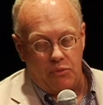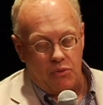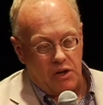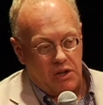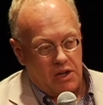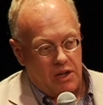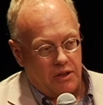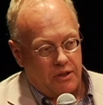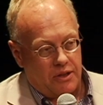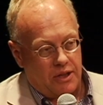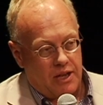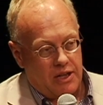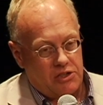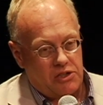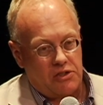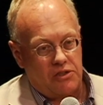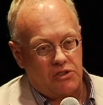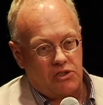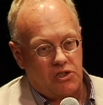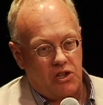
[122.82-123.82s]
working class
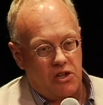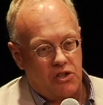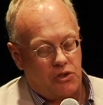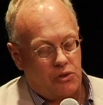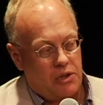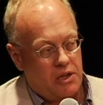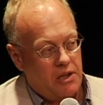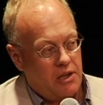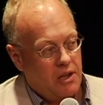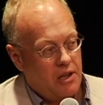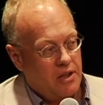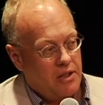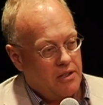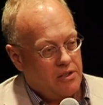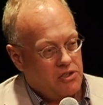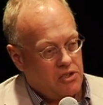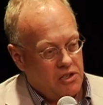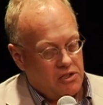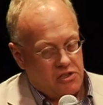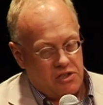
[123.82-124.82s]
in this country
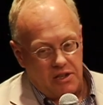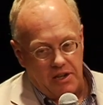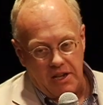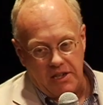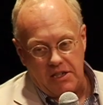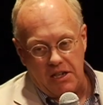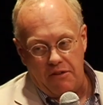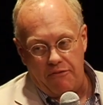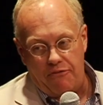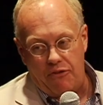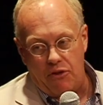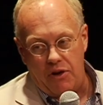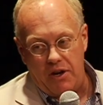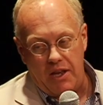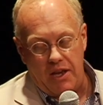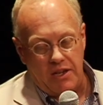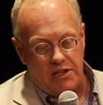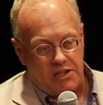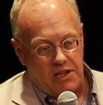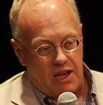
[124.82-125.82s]
since the
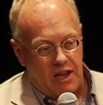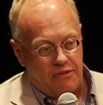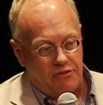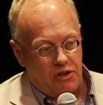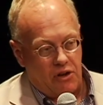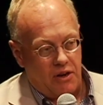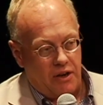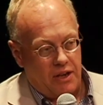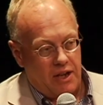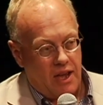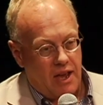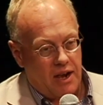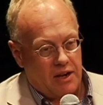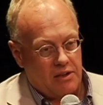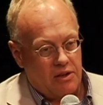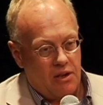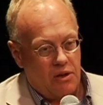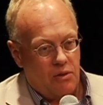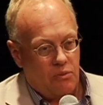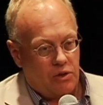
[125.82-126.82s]
1948 Taft-Hartley Act,